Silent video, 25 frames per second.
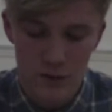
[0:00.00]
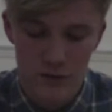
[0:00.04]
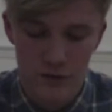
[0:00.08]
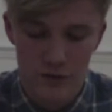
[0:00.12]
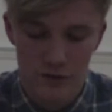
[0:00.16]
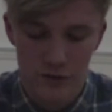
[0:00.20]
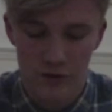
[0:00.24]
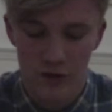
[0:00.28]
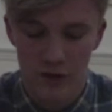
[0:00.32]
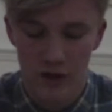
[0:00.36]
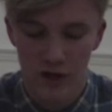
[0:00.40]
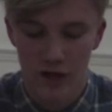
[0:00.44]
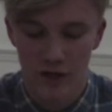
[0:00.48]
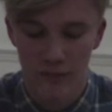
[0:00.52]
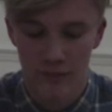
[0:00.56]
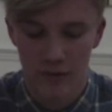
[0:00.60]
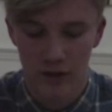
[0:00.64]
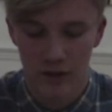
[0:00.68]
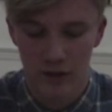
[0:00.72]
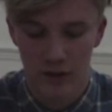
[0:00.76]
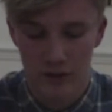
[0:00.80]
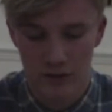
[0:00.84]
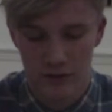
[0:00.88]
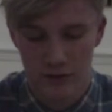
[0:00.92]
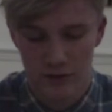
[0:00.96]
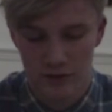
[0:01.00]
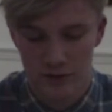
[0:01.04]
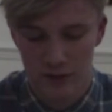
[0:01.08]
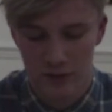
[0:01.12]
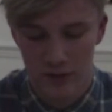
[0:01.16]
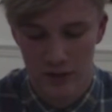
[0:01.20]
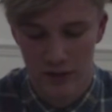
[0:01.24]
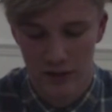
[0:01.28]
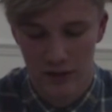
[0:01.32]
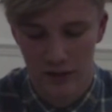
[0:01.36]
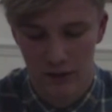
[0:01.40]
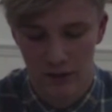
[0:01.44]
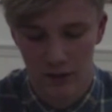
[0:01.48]
Scribe, like I just
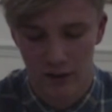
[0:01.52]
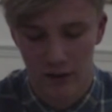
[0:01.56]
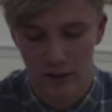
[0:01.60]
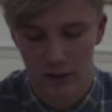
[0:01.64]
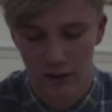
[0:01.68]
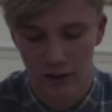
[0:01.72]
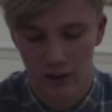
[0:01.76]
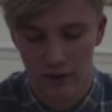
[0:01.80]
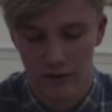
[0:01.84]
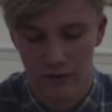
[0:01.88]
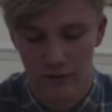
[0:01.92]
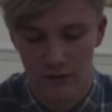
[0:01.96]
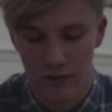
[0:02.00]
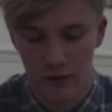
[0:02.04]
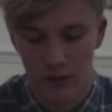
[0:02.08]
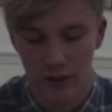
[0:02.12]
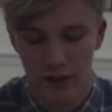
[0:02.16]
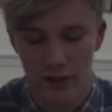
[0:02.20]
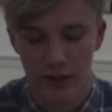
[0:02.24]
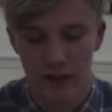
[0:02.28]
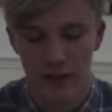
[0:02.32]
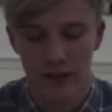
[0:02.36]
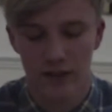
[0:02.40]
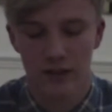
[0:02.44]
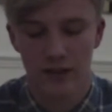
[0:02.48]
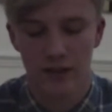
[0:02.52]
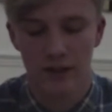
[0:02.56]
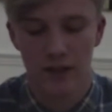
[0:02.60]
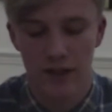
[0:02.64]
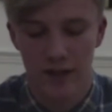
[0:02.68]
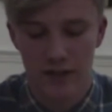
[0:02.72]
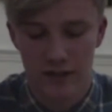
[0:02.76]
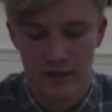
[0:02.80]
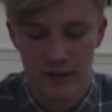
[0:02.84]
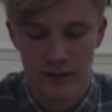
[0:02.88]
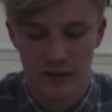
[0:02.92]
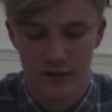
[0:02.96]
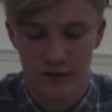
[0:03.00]
said, really
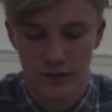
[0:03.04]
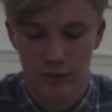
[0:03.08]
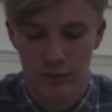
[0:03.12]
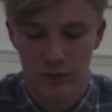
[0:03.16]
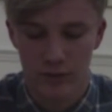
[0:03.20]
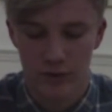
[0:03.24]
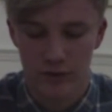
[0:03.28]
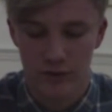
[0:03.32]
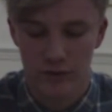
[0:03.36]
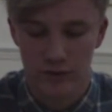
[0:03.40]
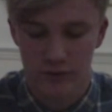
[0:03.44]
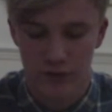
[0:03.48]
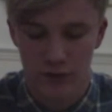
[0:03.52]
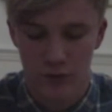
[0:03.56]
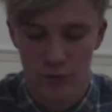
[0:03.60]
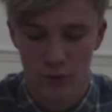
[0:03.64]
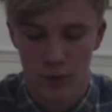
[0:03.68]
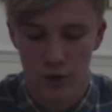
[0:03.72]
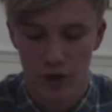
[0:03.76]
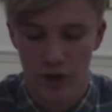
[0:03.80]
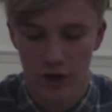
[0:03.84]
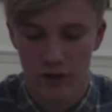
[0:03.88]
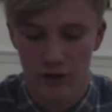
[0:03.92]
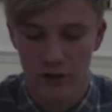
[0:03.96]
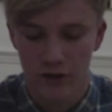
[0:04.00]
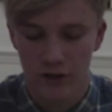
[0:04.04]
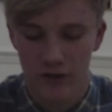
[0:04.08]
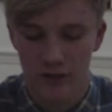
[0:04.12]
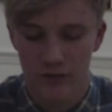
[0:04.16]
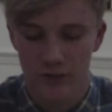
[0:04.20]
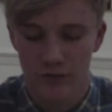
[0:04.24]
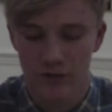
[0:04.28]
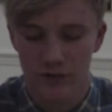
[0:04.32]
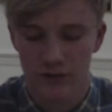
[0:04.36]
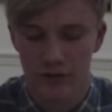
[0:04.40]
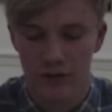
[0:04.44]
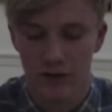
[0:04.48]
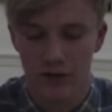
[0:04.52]
easy to put Word
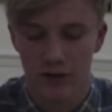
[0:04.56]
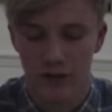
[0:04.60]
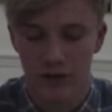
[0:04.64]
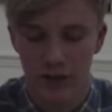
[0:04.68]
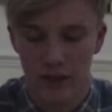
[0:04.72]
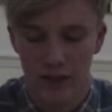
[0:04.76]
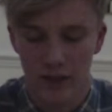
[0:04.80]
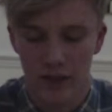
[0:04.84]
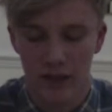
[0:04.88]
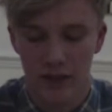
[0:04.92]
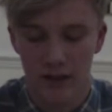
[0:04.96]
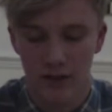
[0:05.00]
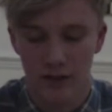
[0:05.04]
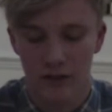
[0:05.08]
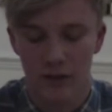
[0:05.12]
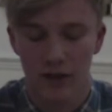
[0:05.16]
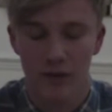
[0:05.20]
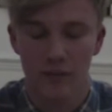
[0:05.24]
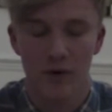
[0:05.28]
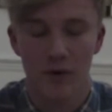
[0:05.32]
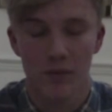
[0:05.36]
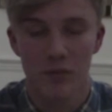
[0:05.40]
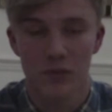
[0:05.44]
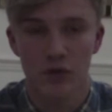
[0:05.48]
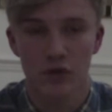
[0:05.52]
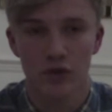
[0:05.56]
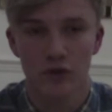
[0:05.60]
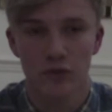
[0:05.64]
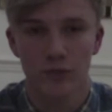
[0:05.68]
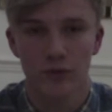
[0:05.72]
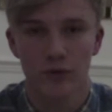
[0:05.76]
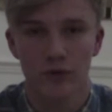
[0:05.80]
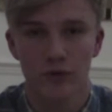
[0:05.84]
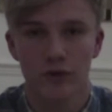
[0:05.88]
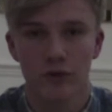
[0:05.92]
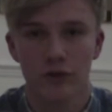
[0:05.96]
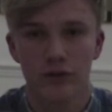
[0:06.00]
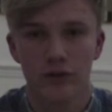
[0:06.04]
documents on there, like my mood
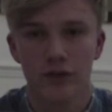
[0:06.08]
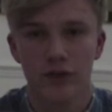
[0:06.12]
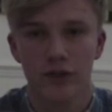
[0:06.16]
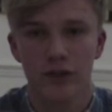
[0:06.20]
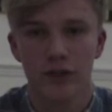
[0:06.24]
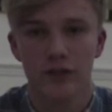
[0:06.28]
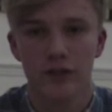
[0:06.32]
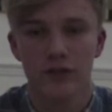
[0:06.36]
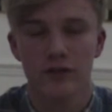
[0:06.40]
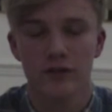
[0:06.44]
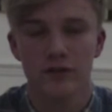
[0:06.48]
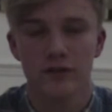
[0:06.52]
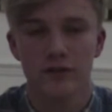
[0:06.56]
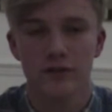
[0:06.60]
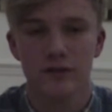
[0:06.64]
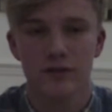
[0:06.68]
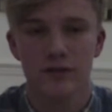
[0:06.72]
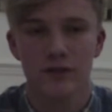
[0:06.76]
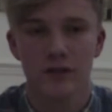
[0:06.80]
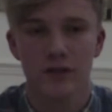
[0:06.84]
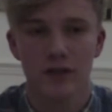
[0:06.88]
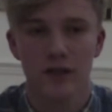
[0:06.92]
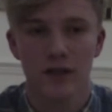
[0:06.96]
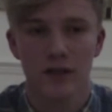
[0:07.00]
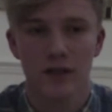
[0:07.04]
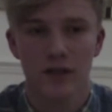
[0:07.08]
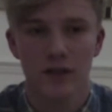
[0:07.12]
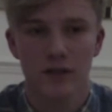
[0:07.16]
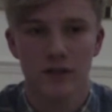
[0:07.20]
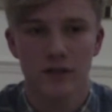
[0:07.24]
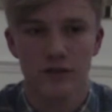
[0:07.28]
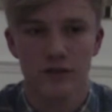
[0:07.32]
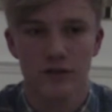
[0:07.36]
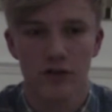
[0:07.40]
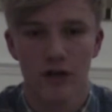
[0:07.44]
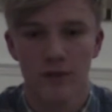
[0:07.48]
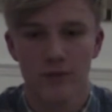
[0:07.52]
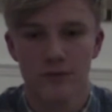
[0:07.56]
board. I used
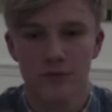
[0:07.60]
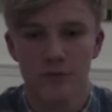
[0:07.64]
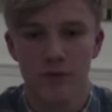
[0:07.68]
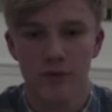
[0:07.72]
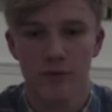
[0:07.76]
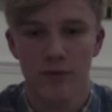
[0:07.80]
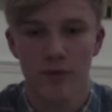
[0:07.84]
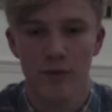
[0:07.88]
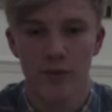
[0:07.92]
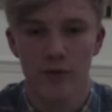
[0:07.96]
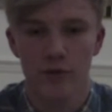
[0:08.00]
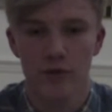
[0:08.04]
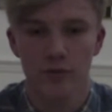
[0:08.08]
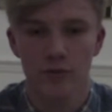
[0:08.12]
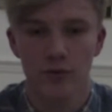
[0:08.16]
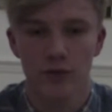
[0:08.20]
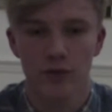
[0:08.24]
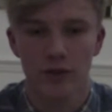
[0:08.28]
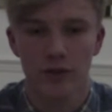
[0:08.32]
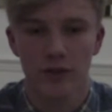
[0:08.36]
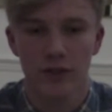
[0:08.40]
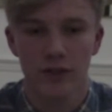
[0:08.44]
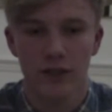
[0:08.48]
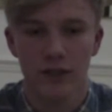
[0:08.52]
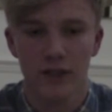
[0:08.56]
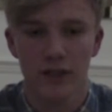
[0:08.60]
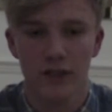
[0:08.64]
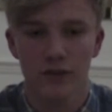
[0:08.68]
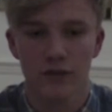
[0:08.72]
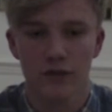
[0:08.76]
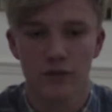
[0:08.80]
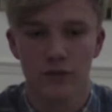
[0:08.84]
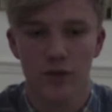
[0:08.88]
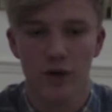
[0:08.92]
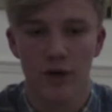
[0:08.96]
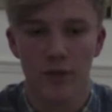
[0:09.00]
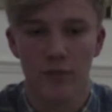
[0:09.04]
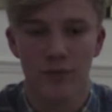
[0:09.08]
Scribe to put my mood board on there. It
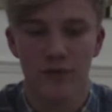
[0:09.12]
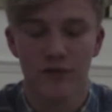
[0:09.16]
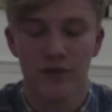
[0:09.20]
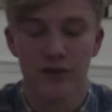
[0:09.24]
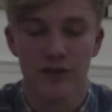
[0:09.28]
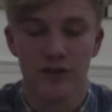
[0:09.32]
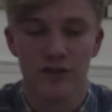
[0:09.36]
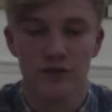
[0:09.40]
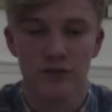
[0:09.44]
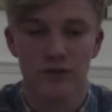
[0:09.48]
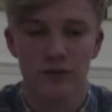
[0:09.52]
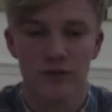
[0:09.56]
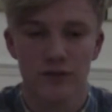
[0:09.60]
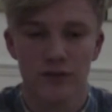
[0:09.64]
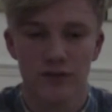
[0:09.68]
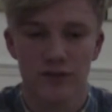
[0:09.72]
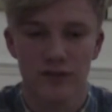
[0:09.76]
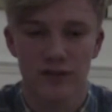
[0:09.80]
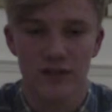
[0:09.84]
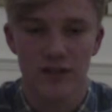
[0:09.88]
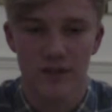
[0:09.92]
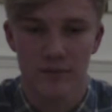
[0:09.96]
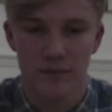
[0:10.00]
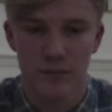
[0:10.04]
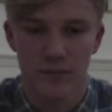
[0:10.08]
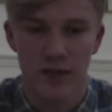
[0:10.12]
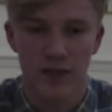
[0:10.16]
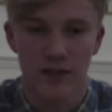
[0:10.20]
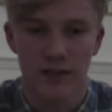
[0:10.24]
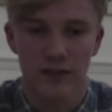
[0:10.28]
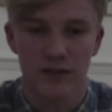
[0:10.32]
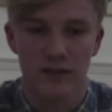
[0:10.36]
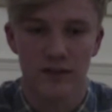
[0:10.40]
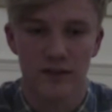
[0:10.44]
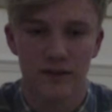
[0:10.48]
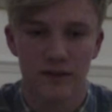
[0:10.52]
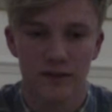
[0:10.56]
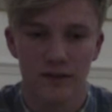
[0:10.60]
looks quite professional because it's an
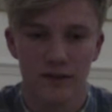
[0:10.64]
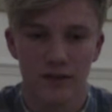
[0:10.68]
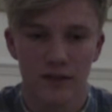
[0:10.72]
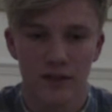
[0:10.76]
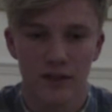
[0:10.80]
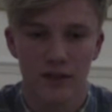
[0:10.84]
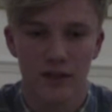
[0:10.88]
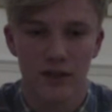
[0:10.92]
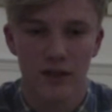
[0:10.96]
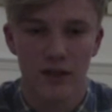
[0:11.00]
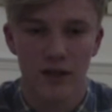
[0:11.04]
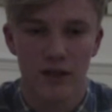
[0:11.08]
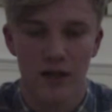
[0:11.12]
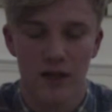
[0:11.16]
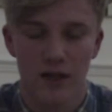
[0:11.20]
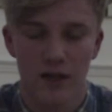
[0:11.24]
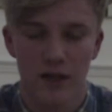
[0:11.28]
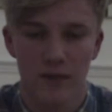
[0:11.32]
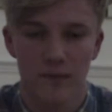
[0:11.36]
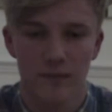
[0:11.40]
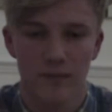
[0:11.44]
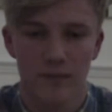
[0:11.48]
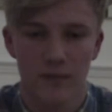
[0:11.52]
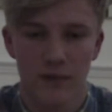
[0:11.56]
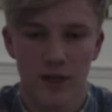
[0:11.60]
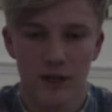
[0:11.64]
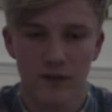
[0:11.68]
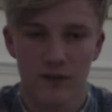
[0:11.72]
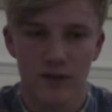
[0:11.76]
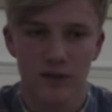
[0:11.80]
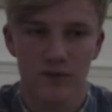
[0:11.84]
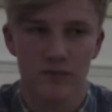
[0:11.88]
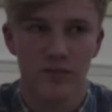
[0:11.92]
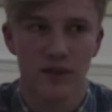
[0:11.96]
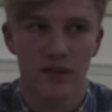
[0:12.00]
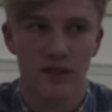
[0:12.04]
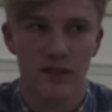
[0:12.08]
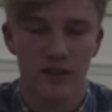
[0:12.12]
embedded, have an
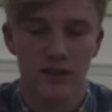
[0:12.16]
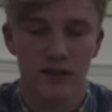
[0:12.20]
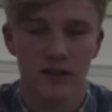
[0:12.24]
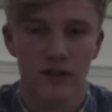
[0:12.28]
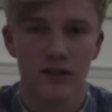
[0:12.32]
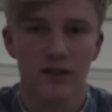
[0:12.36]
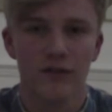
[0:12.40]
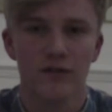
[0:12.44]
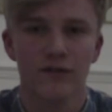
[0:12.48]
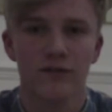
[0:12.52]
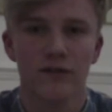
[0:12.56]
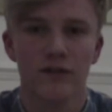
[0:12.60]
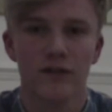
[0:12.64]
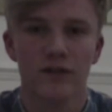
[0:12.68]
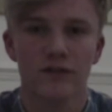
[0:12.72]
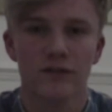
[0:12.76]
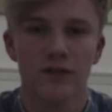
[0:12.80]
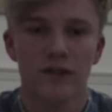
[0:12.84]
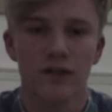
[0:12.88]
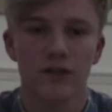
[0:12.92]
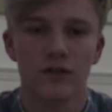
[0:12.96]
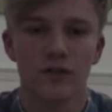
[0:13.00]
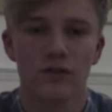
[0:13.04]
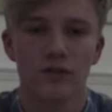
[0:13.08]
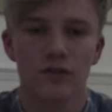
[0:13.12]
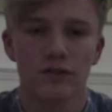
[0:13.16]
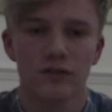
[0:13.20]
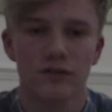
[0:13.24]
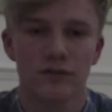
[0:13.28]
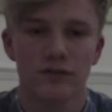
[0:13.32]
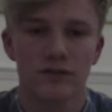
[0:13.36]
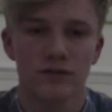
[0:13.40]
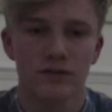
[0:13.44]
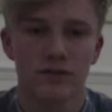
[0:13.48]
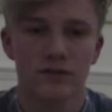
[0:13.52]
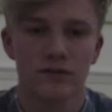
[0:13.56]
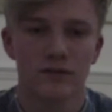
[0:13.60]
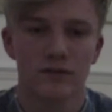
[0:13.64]
embedded code for it, so
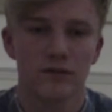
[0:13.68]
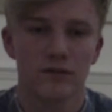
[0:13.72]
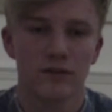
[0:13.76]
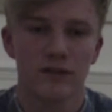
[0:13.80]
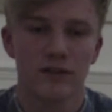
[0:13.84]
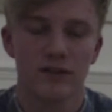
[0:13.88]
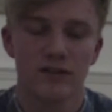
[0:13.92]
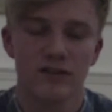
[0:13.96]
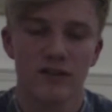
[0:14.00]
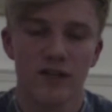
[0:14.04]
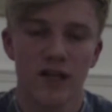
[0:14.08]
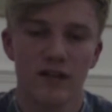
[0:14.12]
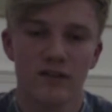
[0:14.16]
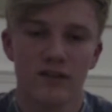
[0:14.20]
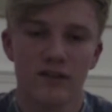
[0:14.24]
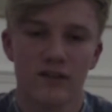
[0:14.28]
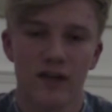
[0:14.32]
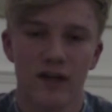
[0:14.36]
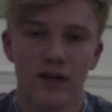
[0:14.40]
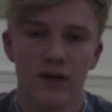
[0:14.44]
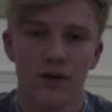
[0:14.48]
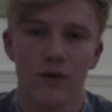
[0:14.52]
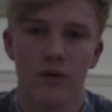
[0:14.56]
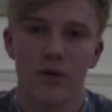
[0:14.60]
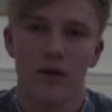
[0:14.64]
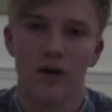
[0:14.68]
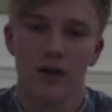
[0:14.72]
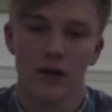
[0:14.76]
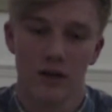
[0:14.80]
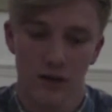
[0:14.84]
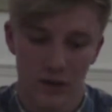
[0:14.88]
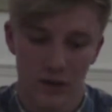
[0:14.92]
it stands out quite